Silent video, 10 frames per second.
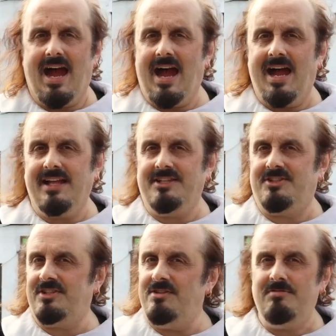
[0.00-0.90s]

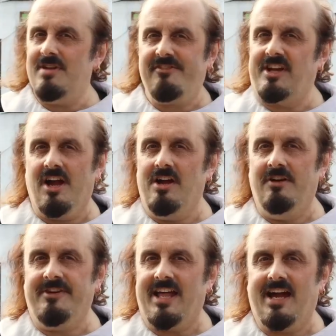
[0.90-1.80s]
And you never get
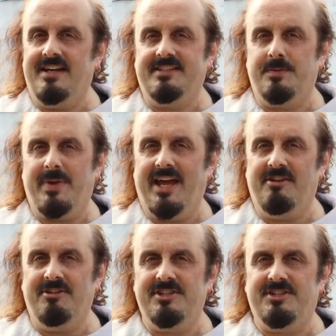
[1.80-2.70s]
over that as a
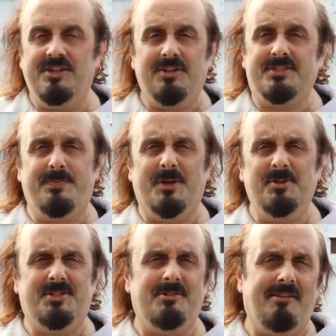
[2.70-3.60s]
parent. You're not
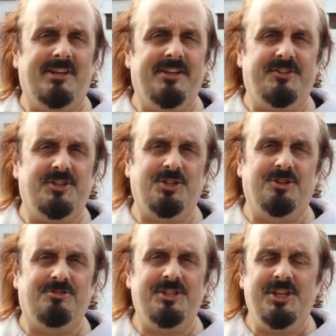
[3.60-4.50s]
supposed to outlive your
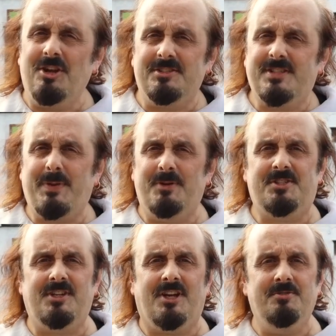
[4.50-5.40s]
children. You're not
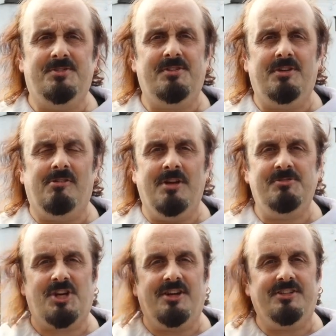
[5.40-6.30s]
supposed to go to your
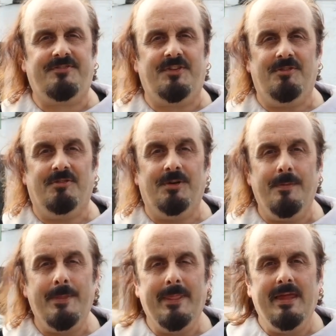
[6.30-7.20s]
own child's funeral.
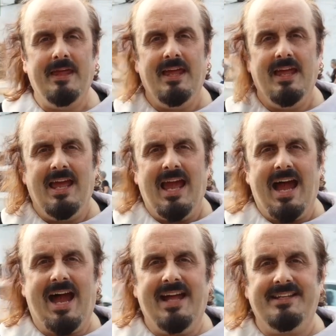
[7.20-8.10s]

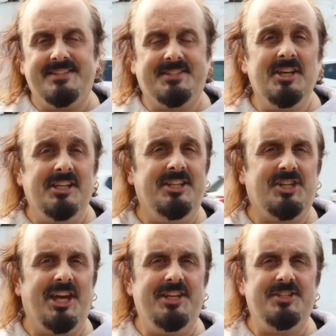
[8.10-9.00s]
And it certainly
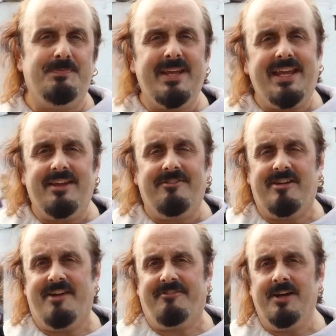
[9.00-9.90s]
changed me
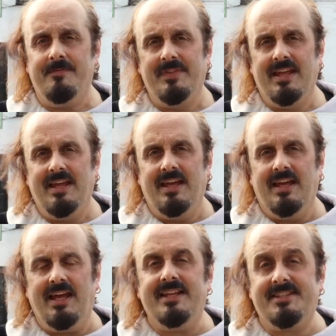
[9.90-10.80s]
forever.
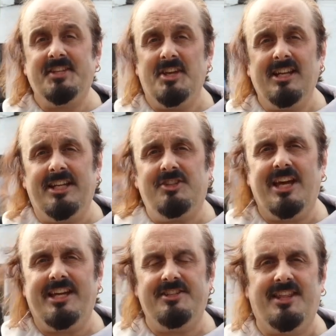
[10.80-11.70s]
It certainly
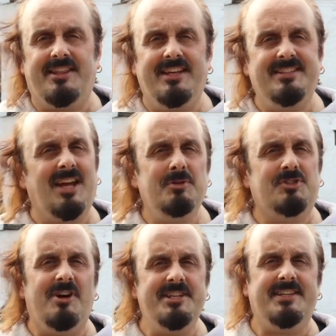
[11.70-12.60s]
changed the things I
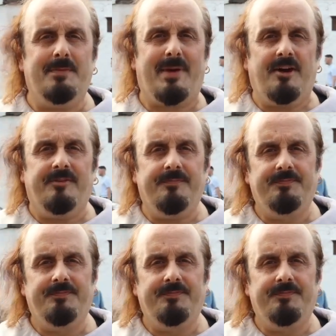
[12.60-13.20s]
was writing about.